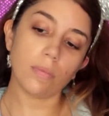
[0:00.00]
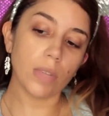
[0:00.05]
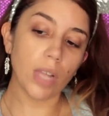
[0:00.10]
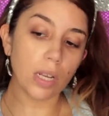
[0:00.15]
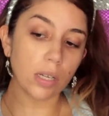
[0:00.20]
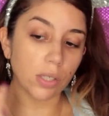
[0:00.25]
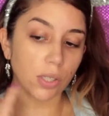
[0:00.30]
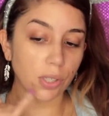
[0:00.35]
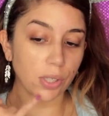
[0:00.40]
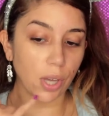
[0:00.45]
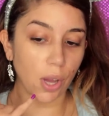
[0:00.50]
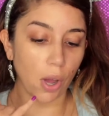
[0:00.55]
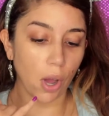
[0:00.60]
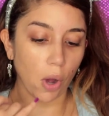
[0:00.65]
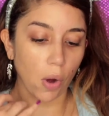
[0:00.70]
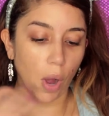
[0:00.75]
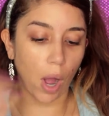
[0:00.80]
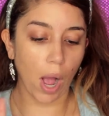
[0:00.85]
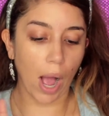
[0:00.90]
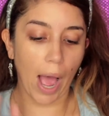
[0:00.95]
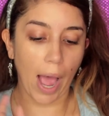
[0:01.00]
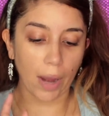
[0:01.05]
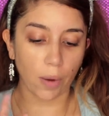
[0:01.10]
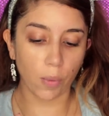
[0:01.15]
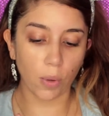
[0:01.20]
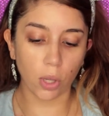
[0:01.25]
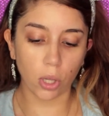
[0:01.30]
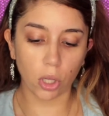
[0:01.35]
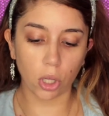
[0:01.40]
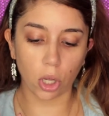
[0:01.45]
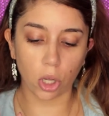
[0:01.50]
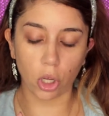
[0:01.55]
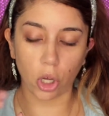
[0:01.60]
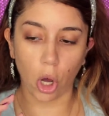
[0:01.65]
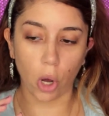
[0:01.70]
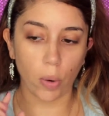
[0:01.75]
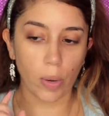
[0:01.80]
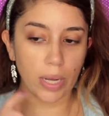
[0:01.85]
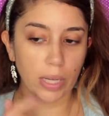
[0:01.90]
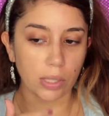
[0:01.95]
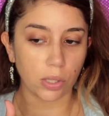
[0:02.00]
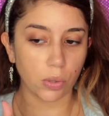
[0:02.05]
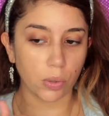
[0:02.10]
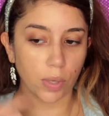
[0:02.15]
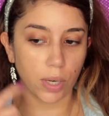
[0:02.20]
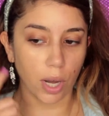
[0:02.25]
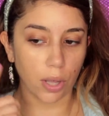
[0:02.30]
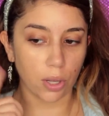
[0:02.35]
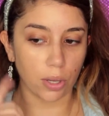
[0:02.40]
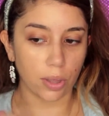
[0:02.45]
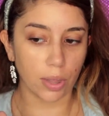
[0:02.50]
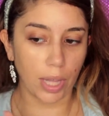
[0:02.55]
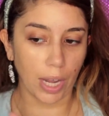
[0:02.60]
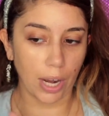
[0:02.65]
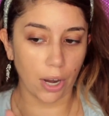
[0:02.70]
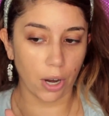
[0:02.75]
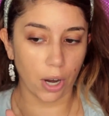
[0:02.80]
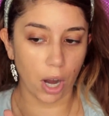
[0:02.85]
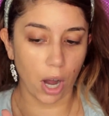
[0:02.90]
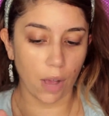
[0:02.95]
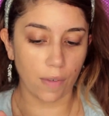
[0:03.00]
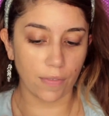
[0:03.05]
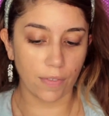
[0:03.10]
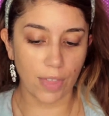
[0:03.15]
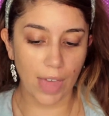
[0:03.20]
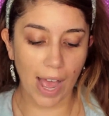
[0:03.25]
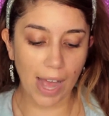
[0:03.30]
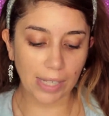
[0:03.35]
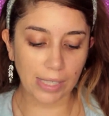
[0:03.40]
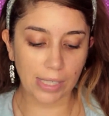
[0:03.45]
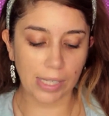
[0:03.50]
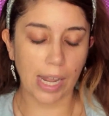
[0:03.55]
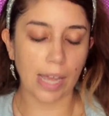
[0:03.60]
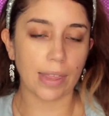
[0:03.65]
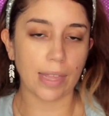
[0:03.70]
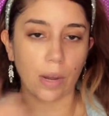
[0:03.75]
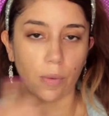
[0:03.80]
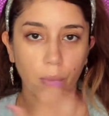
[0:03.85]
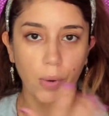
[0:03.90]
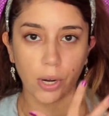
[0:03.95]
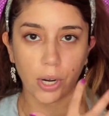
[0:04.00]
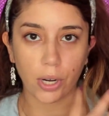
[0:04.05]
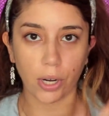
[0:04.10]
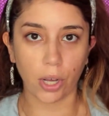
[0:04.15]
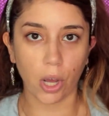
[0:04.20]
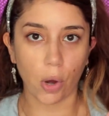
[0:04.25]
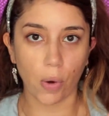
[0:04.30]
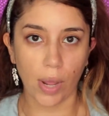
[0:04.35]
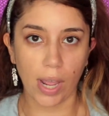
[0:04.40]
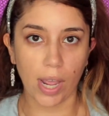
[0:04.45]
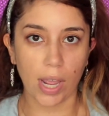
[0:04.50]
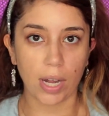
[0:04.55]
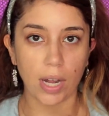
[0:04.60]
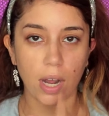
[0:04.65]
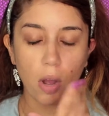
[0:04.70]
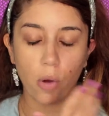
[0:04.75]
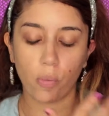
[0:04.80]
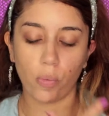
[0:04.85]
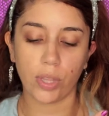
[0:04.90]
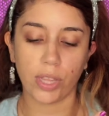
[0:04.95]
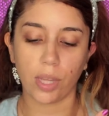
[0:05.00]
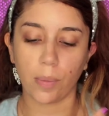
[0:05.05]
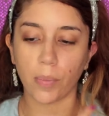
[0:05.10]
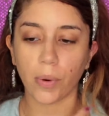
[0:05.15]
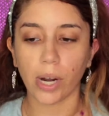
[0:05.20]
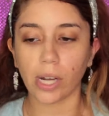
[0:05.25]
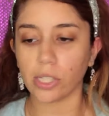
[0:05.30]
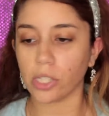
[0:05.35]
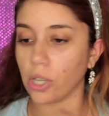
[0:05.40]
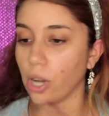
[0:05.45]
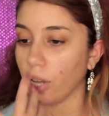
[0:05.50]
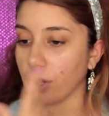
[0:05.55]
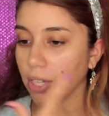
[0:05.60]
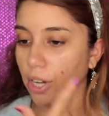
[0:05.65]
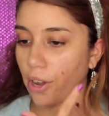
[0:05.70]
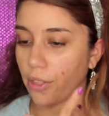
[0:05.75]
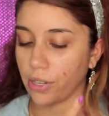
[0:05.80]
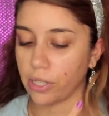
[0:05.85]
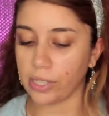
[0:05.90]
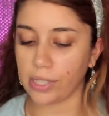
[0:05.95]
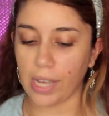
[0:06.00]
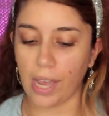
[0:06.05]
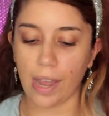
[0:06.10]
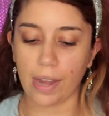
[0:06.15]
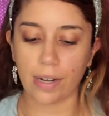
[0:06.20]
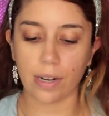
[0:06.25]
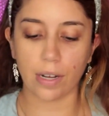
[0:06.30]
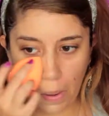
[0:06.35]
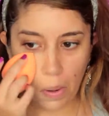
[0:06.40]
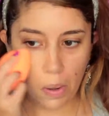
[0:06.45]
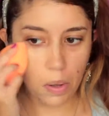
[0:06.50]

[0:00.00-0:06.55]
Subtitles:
So I will go into another layer of that, and then we're gonna go in with the brush on the other side.